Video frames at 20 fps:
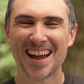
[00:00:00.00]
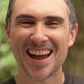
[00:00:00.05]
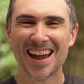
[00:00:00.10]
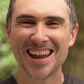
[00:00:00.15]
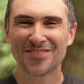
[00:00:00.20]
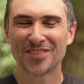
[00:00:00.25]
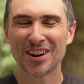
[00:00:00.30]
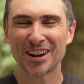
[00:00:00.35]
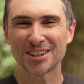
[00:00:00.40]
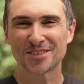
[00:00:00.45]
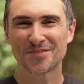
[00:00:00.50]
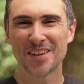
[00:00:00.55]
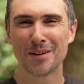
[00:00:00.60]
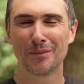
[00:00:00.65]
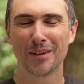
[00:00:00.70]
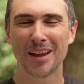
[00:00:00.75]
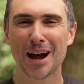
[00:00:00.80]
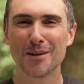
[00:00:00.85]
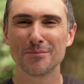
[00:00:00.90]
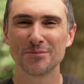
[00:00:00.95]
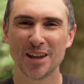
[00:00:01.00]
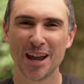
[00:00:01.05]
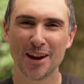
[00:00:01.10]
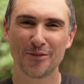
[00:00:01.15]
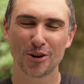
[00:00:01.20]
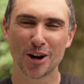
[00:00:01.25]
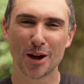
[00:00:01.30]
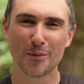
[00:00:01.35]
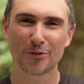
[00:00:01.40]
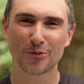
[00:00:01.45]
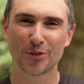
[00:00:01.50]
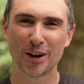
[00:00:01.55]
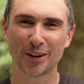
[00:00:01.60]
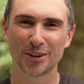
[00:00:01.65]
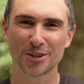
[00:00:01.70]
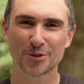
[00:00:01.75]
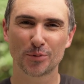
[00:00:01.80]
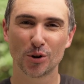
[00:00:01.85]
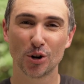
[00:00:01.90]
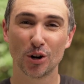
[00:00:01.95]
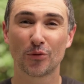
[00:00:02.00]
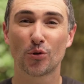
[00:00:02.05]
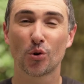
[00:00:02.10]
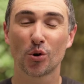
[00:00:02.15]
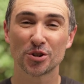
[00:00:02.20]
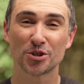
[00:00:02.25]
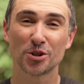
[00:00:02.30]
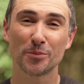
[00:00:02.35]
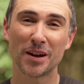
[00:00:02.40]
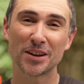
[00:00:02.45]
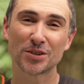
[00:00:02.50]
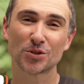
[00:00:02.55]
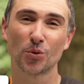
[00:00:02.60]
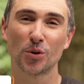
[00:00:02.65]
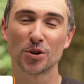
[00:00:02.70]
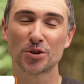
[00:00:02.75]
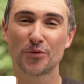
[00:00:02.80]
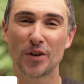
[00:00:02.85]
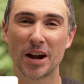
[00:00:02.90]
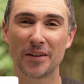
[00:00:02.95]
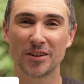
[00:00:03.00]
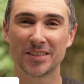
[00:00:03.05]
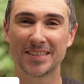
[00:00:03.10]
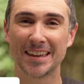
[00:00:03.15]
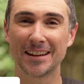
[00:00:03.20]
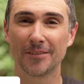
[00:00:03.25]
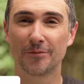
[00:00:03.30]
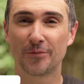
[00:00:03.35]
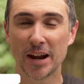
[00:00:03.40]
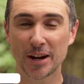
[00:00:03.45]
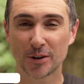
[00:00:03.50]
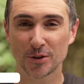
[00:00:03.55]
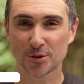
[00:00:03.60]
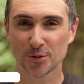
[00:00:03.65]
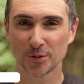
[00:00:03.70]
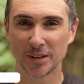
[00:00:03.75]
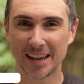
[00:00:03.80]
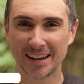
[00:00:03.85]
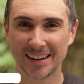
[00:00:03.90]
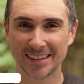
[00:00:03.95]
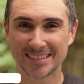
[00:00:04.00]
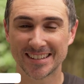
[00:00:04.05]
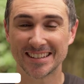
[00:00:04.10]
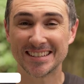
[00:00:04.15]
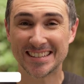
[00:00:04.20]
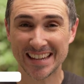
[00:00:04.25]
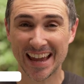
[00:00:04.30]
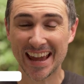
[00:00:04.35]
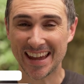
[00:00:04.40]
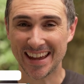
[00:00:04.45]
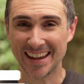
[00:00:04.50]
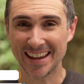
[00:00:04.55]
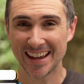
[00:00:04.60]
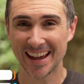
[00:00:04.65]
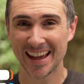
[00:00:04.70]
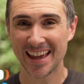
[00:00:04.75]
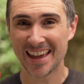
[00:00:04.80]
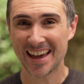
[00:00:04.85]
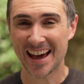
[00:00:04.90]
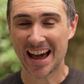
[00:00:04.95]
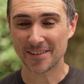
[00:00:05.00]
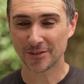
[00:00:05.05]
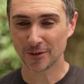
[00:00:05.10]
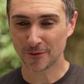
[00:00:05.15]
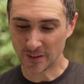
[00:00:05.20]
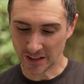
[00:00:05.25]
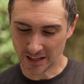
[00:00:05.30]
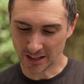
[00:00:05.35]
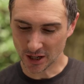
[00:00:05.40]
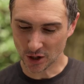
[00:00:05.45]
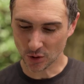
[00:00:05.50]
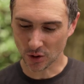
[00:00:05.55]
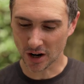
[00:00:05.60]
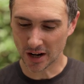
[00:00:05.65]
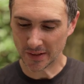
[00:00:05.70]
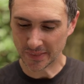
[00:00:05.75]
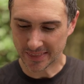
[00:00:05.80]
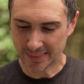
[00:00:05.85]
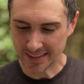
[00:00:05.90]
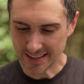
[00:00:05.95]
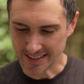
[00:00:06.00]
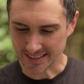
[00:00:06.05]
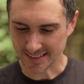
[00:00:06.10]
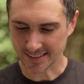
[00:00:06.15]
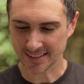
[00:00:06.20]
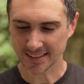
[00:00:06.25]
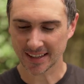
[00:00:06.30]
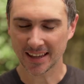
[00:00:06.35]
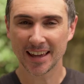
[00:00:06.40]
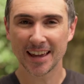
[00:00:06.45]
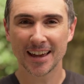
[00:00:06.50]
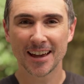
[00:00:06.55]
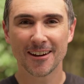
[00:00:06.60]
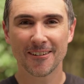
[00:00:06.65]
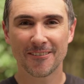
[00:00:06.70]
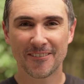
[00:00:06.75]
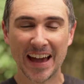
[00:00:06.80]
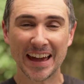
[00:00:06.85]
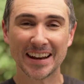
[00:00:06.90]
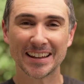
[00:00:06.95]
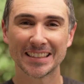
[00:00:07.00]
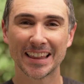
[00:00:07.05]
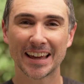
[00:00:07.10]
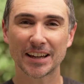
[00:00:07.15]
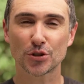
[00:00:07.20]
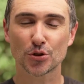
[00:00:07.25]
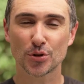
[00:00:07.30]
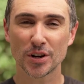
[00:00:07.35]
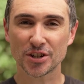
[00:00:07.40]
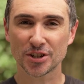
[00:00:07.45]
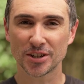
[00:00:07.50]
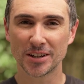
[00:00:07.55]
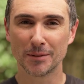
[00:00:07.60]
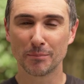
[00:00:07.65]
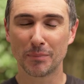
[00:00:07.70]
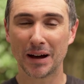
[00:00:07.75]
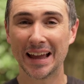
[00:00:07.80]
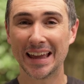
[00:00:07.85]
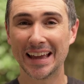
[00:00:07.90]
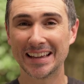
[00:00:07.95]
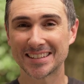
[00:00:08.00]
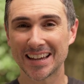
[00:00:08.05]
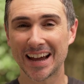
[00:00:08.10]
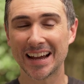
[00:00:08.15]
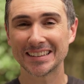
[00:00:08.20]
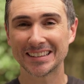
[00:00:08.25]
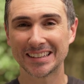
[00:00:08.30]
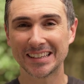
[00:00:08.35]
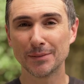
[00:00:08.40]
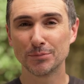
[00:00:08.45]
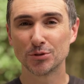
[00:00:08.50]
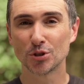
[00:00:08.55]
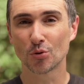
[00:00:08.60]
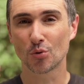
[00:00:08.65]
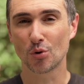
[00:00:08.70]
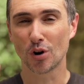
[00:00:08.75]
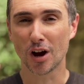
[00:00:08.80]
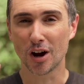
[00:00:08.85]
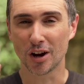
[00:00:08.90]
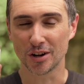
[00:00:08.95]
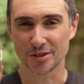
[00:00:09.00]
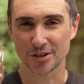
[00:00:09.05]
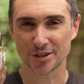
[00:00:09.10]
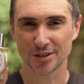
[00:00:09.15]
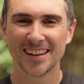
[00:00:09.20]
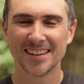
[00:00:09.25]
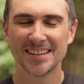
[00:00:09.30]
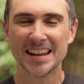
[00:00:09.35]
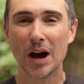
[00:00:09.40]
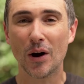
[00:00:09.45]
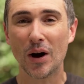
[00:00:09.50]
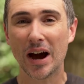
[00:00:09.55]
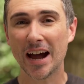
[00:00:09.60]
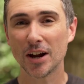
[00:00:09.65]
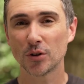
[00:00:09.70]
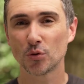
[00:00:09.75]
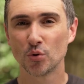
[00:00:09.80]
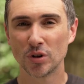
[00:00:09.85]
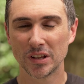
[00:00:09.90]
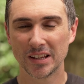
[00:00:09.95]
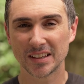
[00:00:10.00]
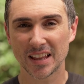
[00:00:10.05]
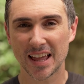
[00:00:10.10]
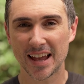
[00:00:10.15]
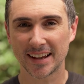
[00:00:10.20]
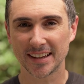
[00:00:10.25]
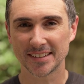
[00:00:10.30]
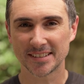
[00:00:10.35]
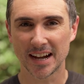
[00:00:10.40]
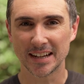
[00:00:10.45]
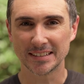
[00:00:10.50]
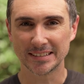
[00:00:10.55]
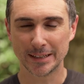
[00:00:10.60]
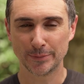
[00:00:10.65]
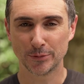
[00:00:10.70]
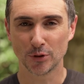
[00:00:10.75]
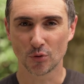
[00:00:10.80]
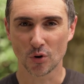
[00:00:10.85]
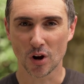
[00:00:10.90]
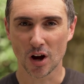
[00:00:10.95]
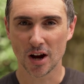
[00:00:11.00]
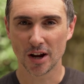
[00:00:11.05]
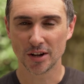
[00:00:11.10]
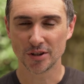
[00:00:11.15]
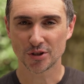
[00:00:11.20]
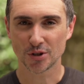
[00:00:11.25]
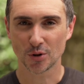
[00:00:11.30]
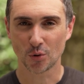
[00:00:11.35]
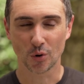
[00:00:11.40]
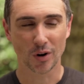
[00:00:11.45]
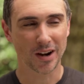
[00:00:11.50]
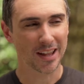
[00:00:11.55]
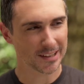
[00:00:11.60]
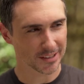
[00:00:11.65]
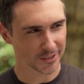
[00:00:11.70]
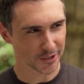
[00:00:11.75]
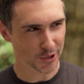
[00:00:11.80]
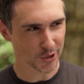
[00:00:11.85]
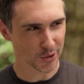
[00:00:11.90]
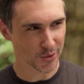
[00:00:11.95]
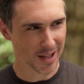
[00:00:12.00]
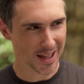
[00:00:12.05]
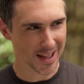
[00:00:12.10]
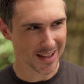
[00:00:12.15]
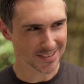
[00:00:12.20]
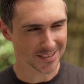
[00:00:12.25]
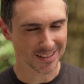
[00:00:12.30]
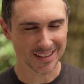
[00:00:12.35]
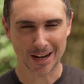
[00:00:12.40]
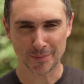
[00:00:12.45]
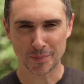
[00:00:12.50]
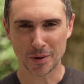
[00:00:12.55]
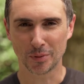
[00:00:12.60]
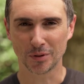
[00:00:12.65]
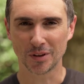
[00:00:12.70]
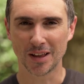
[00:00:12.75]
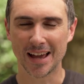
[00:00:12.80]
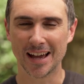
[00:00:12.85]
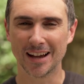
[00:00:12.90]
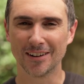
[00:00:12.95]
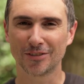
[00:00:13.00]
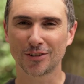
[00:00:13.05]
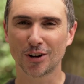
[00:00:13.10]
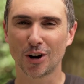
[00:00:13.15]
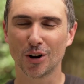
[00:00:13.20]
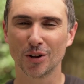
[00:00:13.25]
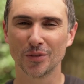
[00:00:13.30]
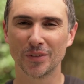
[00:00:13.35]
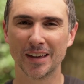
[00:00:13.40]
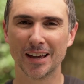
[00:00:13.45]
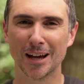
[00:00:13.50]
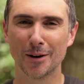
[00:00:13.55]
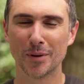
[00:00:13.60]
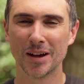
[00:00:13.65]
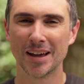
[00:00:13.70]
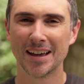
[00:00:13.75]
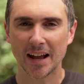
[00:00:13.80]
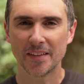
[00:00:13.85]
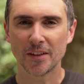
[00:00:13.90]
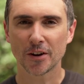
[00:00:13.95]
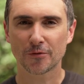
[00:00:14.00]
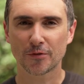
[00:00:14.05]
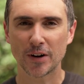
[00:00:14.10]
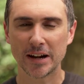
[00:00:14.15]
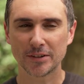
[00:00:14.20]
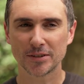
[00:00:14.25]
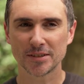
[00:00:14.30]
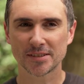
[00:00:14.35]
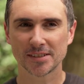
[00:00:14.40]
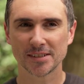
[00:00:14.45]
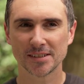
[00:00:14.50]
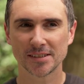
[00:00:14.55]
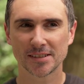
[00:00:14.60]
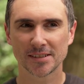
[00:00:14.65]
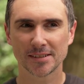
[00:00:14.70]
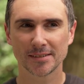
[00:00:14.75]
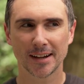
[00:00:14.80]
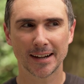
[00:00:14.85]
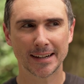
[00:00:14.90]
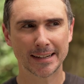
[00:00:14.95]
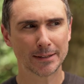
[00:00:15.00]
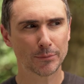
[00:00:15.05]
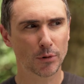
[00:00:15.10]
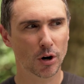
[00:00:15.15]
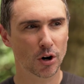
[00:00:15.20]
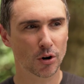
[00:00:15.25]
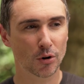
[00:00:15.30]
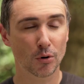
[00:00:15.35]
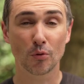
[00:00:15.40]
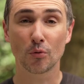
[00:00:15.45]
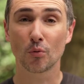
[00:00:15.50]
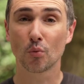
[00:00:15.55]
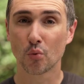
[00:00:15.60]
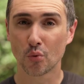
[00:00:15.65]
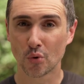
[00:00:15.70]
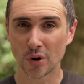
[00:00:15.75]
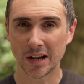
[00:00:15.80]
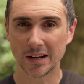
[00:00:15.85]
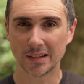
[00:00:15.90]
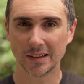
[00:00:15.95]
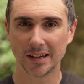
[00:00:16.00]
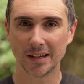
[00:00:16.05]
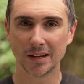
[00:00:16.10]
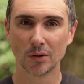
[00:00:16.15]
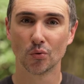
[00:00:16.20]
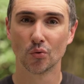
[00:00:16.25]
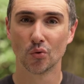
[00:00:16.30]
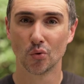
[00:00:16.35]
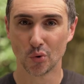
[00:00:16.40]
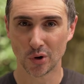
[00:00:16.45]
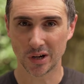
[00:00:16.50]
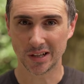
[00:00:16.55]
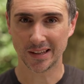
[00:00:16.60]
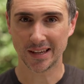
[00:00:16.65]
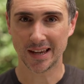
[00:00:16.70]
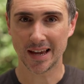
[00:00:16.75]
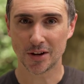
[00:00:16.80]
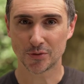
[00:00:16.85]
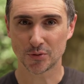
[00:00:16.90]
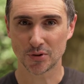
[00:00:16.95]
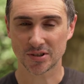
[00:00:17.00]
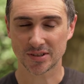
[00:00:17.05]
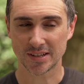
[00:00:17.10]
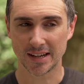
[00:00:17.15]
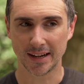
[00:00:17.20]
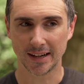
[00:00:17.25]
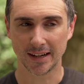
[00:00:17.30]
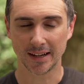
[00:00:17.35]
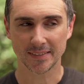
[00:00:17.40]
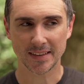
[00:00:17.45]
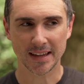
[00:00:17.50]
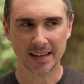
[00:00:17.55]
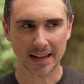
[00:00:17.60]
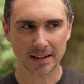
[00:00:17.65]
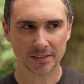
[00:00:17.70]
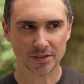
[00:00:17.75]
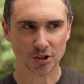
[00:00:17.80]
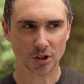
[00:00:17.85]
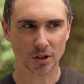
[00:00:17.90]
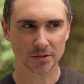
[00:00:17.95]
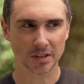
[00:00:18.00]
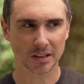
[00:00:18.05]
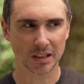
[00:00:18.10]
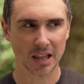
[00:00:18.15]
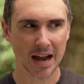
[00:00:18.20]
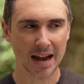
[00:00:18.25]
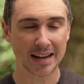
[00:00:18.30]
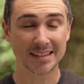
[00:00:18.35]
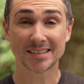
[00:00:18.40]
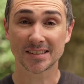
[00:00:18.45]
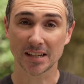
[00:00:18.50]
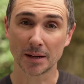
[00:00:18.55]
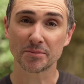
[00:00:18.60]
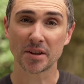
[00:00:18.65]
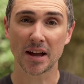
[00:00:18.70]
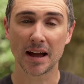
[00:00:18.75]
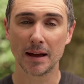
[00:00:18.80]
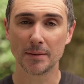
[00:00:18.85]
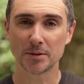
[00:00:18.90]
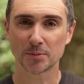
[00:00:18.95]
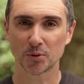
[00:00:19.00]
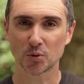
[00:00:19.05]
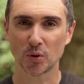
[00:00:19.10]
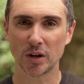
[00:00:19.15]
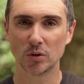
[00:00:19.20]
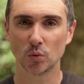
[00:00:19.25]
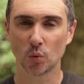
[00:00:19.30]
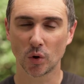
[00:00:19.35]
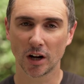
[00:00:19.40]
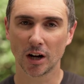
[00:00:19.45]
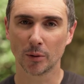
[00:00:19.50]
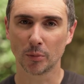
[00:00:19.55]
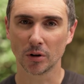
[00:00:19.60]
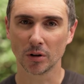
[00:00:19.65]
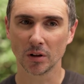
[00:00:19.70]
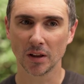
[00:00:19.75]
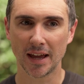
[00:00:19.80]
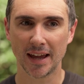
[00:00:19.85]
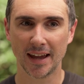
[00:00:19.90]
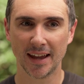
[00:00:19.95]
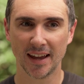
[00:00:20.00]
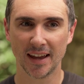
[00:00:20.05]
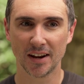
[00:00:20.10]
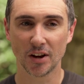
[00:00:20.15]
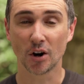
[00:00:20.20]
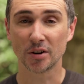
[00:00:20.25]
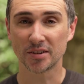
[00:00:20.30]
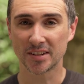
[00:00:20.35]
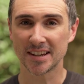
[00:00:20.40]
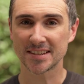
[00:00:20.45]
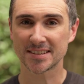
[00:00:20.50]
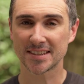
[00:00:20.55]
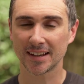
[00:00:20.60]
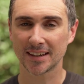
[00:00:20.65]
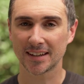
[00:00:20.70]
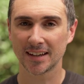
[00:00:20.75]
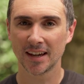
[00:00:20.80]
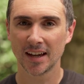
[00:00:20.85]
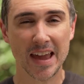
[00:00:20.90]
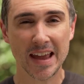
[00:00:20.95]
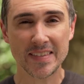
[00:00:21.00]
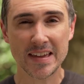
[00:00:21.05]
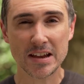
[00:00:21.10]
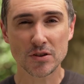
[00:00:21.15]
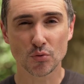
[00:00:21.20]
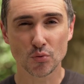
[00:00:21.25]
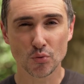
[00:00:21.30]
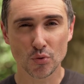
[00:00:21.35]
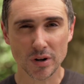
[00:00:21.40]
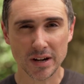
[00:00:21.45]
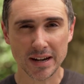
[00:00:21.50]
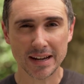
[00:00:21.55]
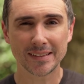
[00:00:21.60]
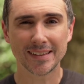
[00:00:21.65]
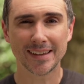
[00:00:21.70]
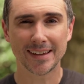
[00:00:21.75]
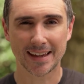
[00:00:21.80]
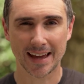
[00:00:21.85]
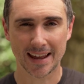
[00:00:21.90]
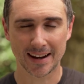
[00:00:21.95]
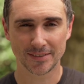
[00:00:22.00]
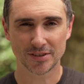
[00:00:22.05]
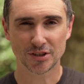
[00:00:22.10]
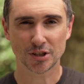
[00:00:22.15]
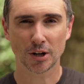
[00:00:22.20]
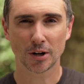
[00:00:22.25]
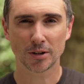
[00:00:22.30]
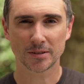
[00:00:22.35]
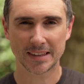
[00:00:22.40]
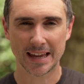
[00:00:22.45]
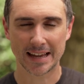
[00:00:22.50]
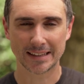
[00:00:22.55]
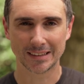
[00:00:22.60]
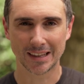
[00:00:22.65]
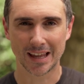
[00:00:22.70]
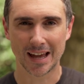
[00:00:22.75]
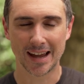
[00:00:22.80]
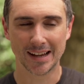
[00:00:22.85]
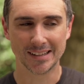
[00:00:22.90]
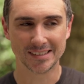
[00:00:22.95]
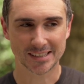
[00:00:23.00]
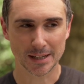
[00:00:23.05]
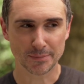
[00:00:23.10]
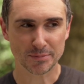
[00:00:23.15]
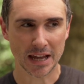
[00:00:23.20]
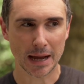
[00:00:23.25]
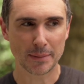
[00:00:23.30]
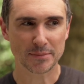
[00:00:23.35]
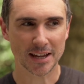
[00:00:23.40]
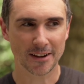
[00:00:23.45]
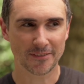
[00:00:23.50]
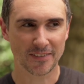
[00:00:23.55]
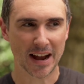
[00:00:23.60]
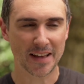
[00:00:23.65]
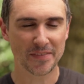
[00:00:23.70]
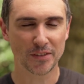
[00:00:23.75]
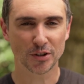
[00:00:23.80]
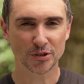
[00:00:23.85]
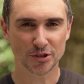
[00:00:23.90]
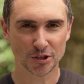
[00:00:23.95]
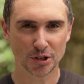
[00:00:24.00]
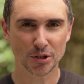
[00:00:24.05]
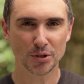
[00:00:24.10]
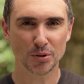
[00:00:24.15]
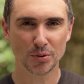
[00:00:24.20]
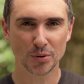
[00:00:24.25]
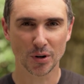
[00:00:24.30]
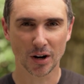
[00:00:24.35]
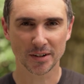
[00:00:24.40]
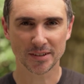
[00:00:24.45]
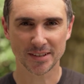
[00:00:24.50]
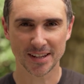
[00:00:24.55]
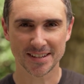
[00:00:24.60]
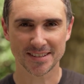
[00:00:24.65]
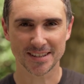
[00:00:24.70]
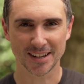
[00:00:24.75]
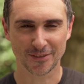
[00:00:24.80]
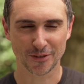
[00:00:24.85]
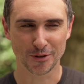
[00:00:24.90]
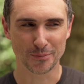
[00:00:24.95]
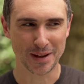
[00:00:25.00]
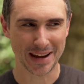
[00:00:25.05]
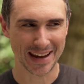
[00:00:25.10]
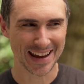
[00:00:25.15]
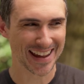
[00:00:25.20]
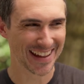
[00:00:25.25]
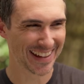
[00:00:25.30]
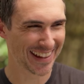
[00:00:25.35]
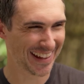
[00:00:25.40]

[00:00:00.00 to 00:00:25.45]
Hey Fragrance family, I'm Dave and I'm a Fragrance Bro, of course your best source for everything fragrance related. Today, I have a video on this, Fat Electrician by Etat Libre D'Orange. Now, I really like Etat Libre D'Orange, or Eldo as a lot of people have called them, and their fragrances are really, really interesting. They kind of skirt the line sometimes between wearable and artistic, and they really kind of skirt that line. Sometimes I find they're too artistic for me.